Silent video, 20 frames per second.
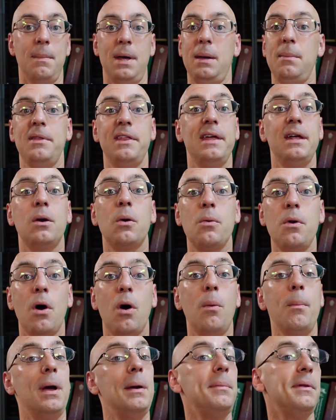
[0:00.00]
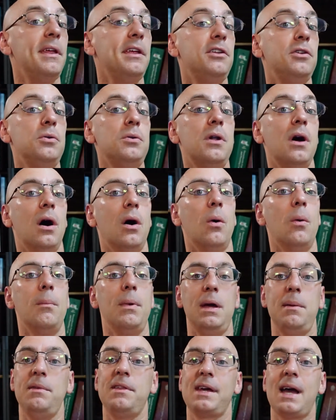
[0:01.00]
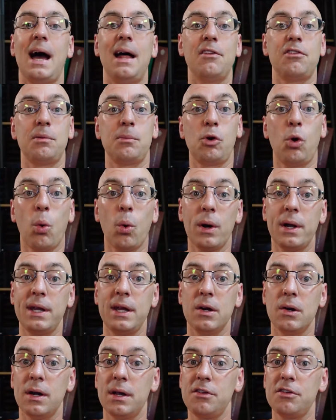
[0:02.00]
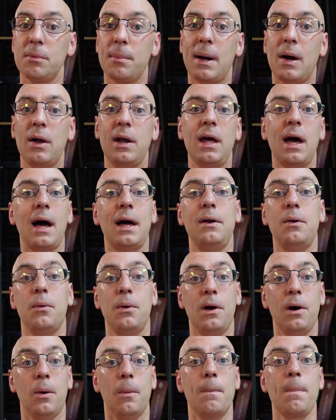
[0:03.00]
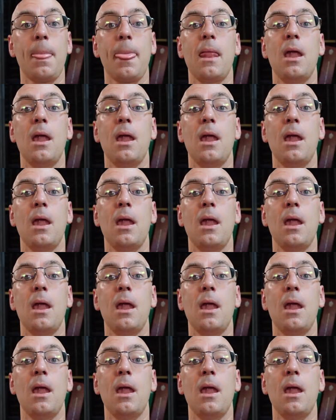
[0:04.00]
Maybe they don't know, maybe they do know, maybe they got some court hearings about it, I don't know.